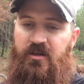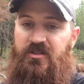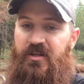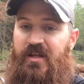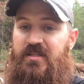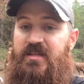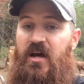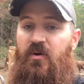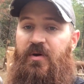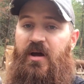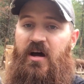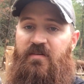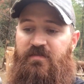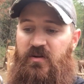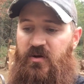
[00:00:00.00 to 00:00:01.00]
So that's how we
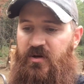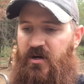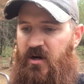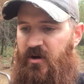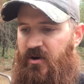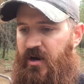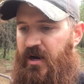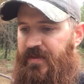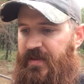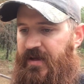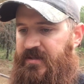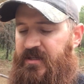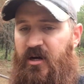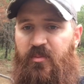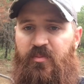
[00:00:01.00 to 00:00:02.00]
offload our grain.
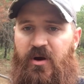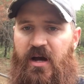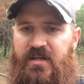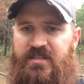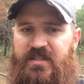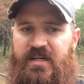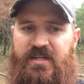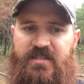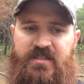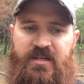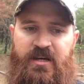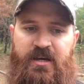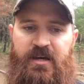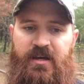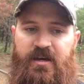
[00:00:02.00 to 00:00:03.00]
That's our process.
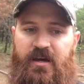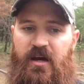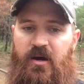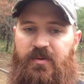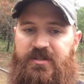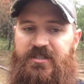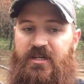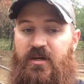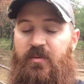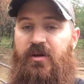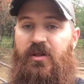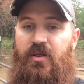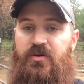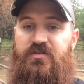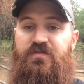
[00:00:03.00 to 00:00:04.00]
We stick them
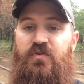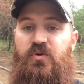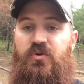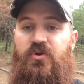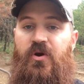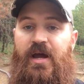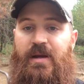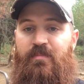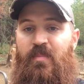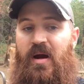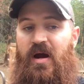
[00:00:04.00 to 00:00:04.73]
into those food grade